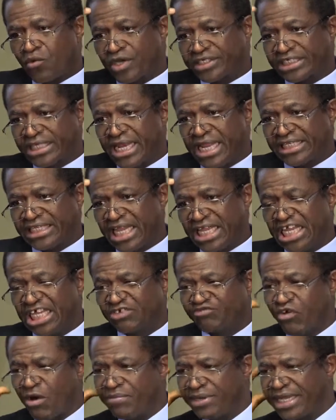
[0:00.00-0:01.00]
Christianity
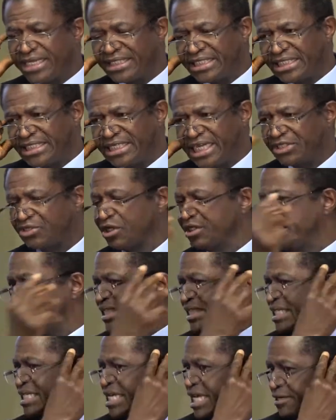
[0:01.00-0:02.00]
is from this ear to
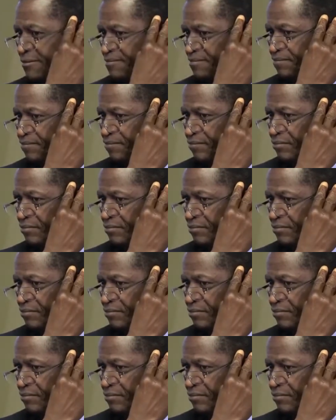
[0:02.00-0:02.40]
this ear.